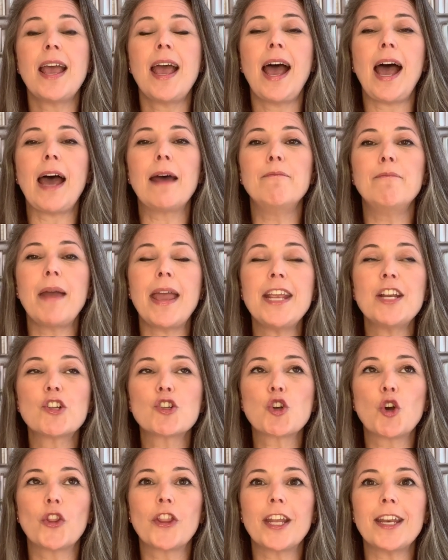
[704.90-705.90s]
and make
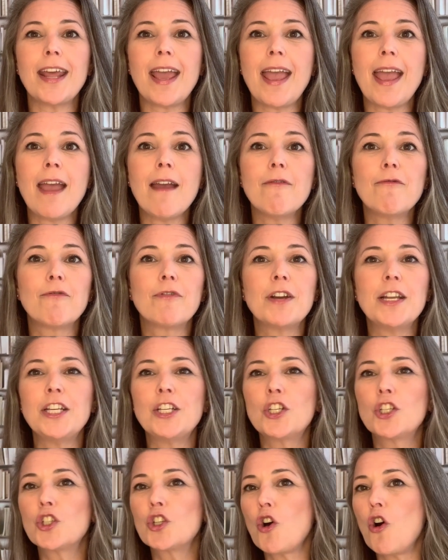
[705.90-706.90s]
sure that
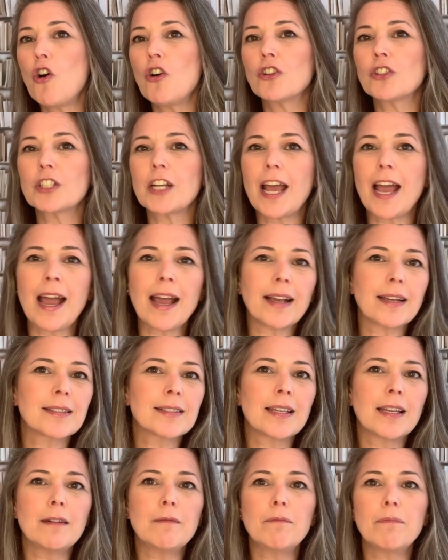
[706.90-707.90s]
every dot,
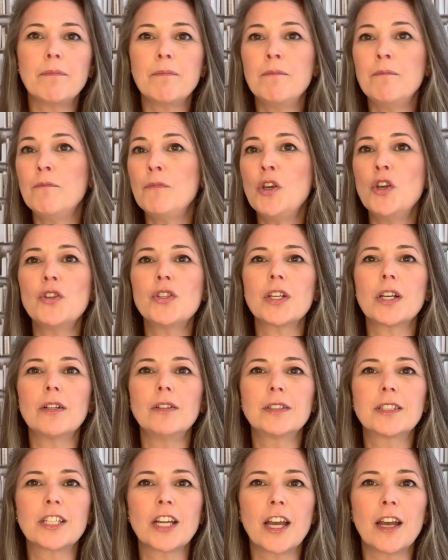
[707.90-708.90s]
accent,
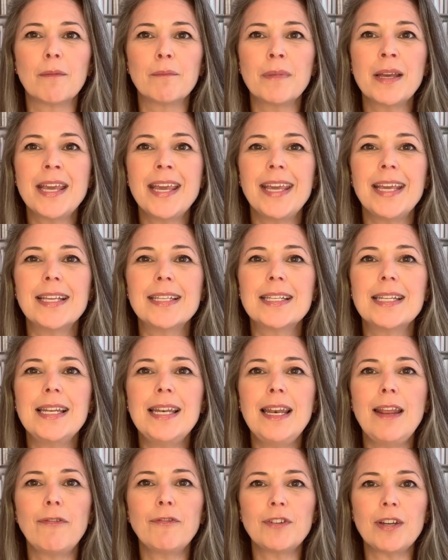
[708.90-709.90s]
musical term is
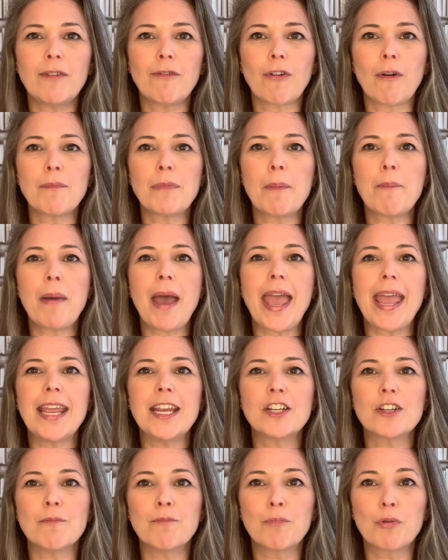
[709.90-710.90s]
lifted from the
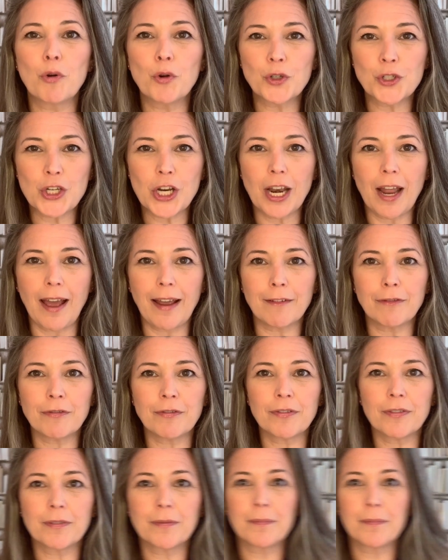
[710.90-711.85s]
page and brought to life.